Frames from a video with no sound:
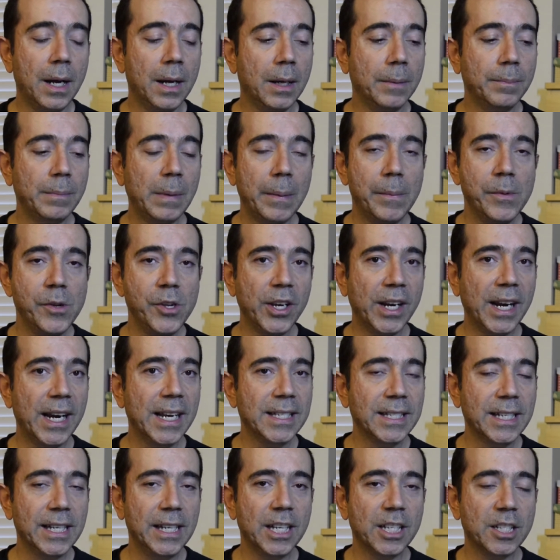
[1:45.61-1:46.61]
Maybe you guys
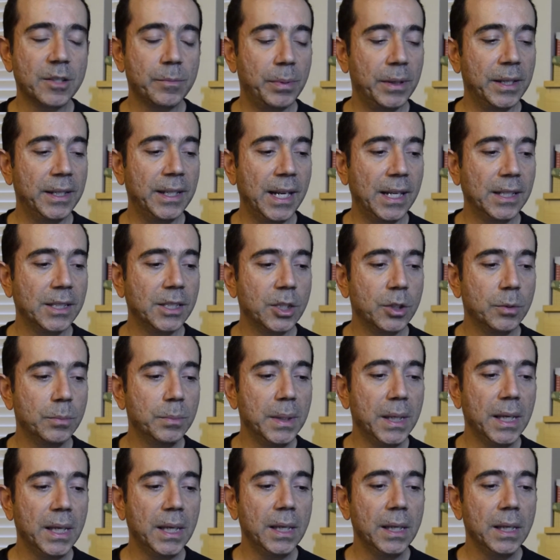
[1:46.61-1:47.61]
can explain that to
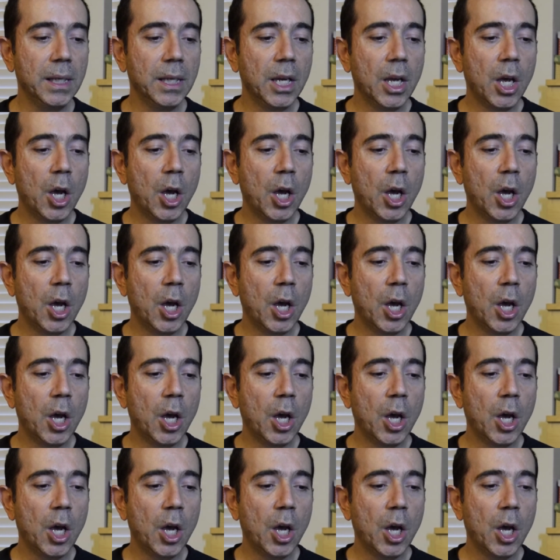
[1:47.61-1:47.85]
me.